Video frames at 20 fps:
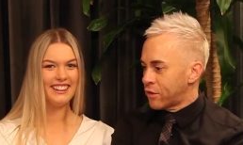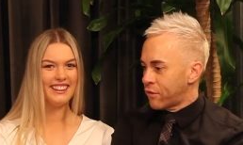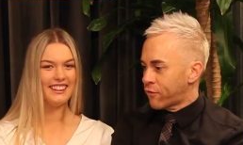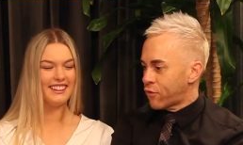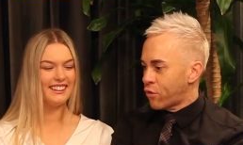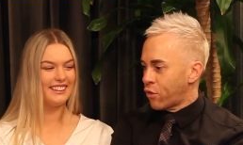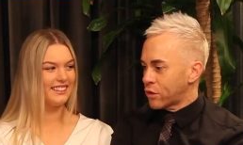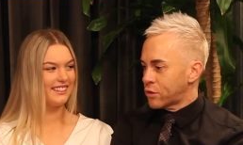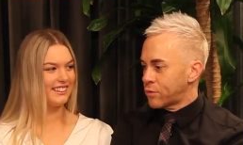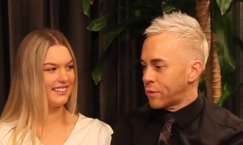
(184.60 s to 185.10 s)
Speaker 1: of
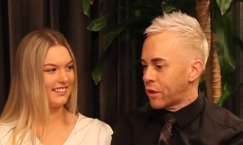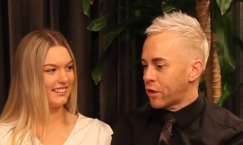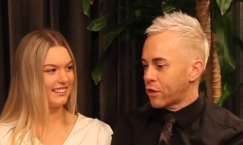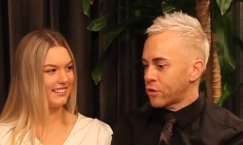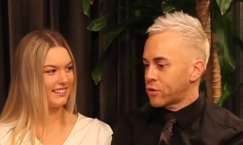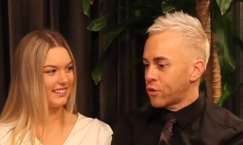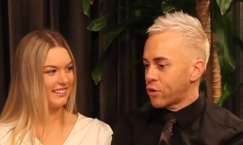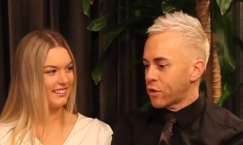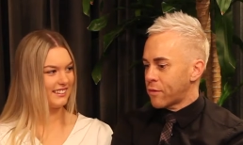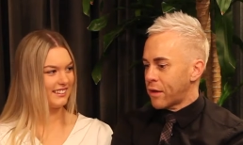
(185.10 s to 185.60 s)
course, we've got to
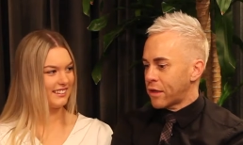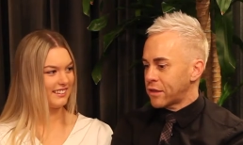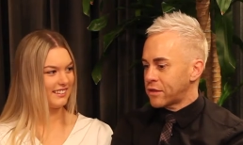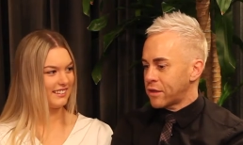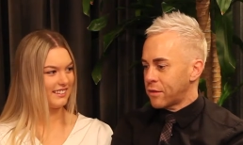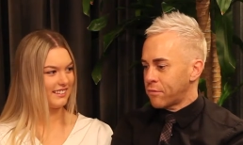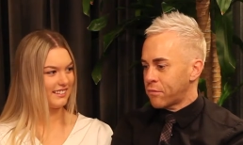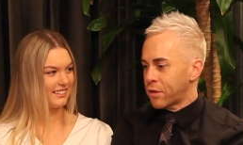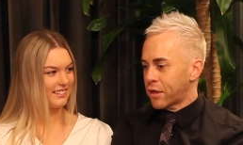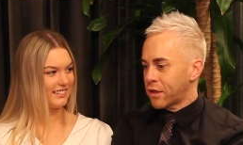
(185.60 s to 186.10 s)
talk about
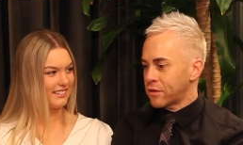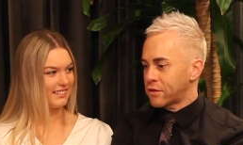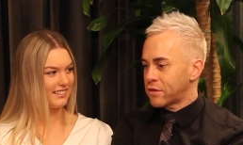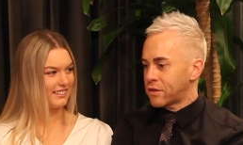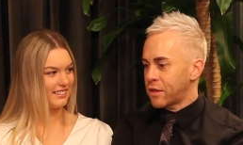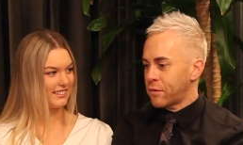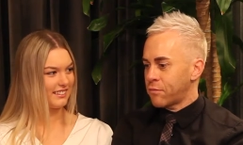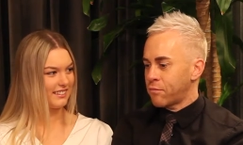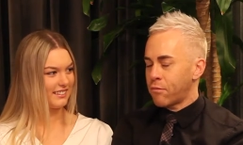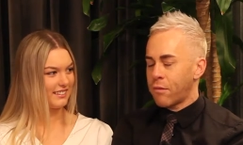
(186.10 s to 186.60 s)
Tim because
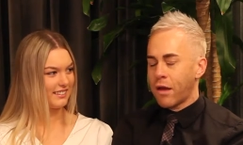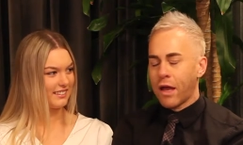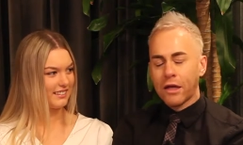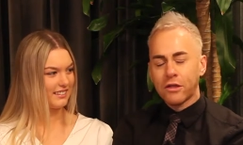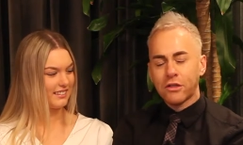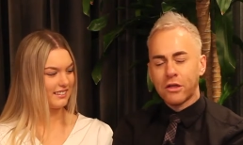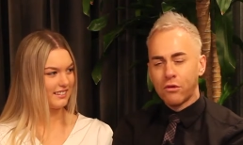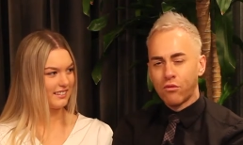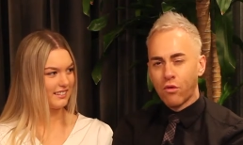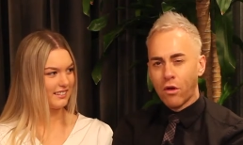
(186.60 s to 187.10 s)
Tim
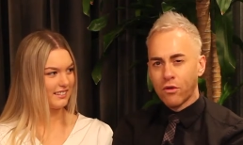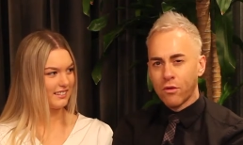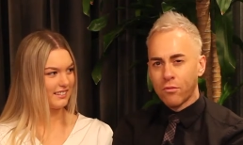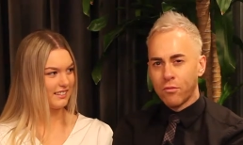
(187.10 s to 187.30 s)
actually wrote the